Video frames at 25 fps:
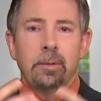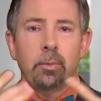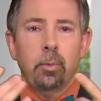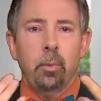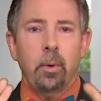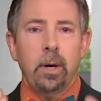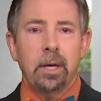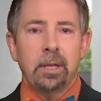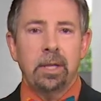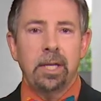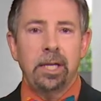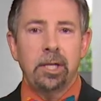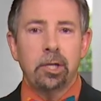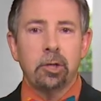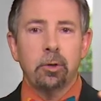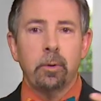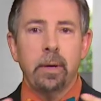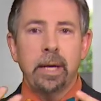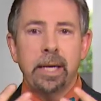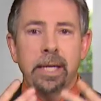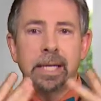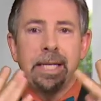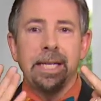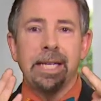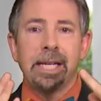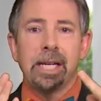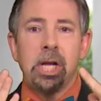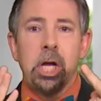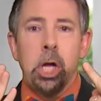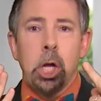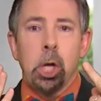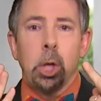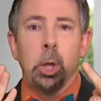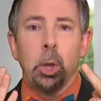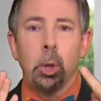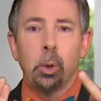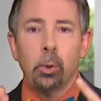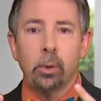what the trachea
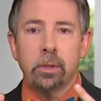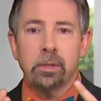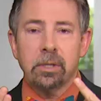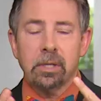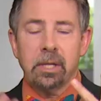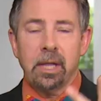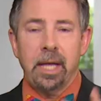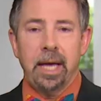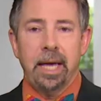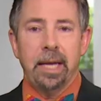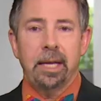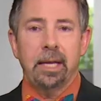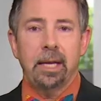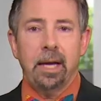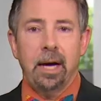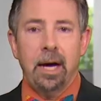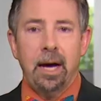looks like